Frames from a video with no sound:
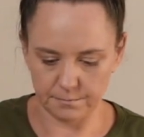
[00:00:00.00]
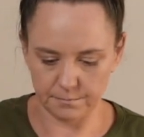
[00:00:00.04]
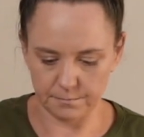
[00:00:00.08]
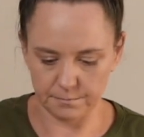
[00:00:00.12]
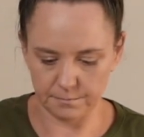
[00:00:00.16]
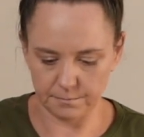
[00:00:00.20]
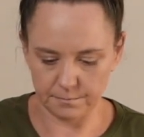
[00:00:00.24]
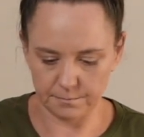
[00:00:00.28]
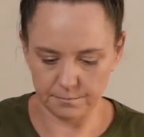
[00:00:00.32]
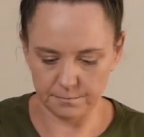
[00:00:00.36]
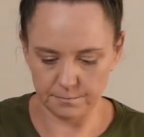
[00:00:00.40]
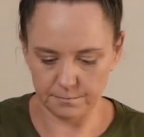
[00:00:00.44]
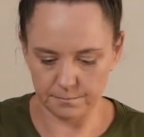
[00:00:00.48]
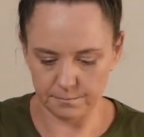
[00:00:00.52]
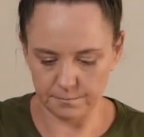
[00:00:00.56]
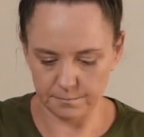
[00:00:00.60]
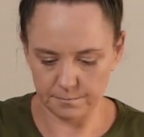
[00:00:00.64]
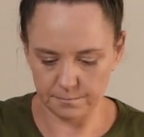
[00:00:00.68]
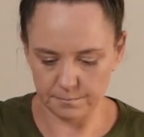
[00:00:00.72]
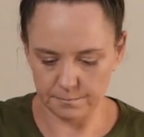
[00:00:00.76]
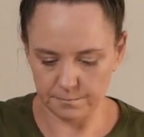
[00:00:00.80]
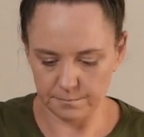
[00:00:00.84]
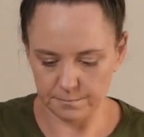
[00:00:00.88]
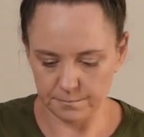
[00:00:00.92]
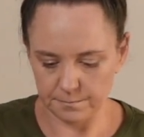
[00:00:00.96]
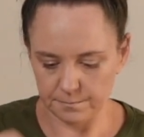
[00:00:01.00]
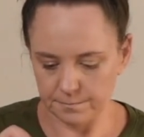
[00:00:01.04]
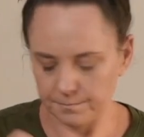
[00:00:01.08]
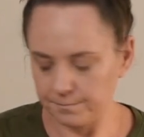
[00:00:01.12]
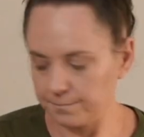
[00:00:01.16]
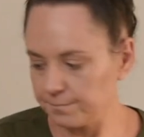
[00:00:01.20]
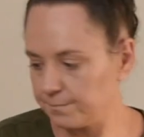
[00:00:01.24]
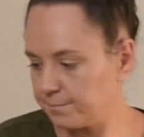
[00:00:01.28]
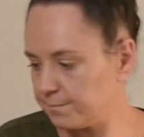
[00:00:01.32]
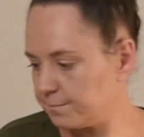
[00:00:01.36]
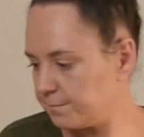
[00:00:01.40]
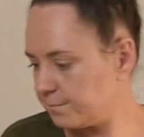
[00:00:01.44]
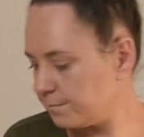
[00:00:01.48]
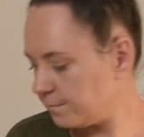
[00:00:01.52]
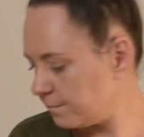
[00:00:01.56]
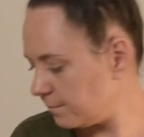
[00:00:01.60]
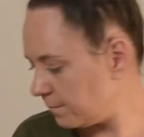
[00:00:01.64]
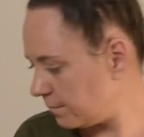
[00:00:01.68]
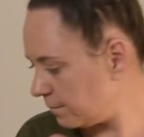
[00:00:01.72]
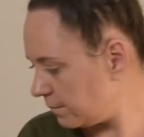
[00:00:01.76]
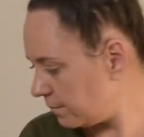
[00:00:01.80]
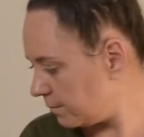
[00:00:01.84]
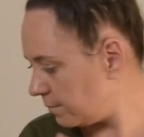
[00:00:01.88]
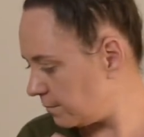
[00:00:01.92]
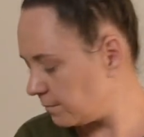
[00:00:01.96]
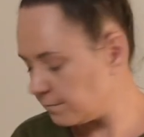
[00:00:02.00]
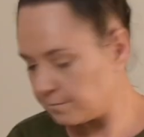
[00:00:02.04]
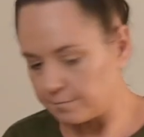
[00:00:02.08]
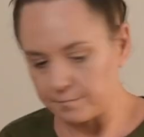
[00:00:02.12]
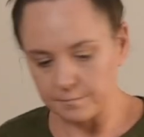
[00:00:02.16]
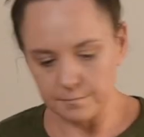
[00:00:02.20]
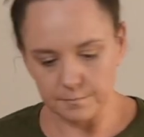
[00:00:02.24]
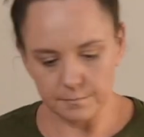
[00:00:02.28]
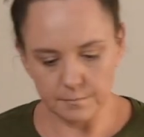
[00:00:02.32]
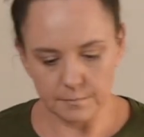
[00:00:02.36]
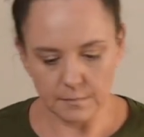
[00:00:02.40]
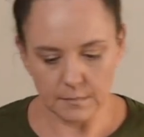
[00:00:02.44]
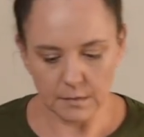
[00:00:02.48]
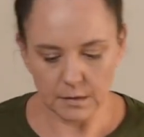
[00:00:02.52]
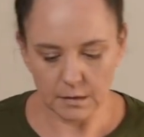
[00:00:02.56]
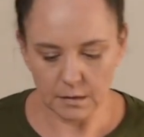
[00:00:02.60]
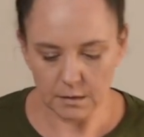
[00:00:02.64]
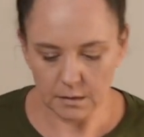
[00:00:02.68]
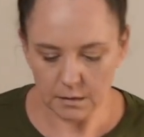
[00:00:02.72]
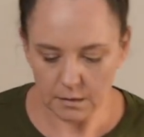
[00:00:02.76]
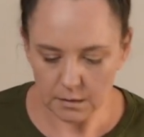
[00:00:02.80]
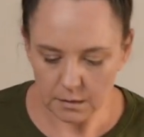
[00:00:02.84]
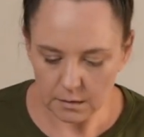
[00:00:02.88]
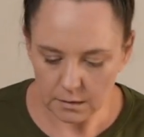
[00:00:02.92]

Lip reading: Nothing is said.